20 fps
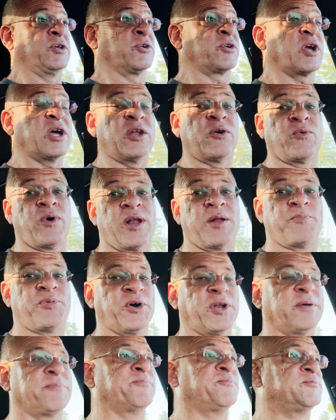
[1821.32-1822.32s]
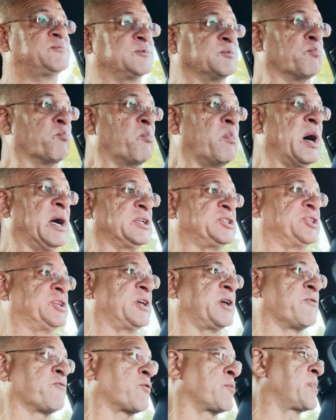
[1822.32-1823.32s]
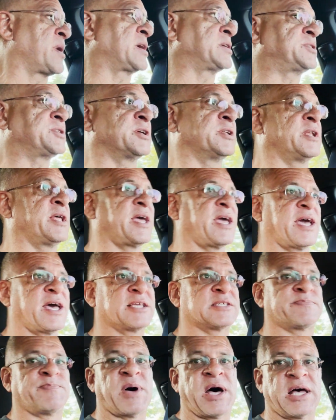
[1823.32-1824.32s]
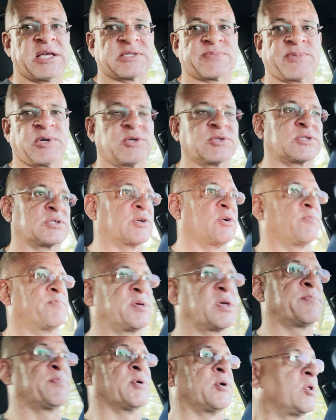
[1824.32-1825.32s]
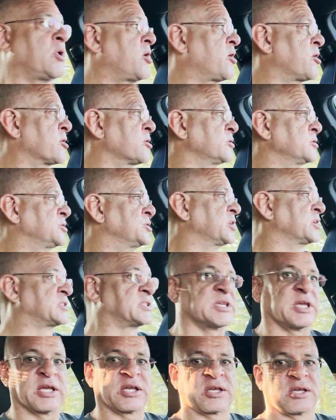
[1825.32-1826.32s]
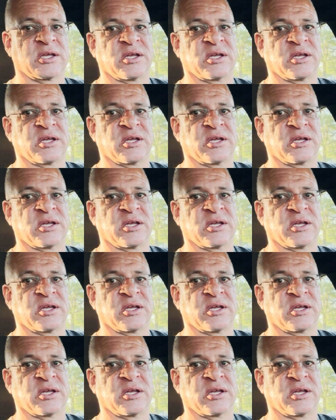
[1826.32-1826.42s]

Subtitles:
You got to want to put as much information as possible so people aren't just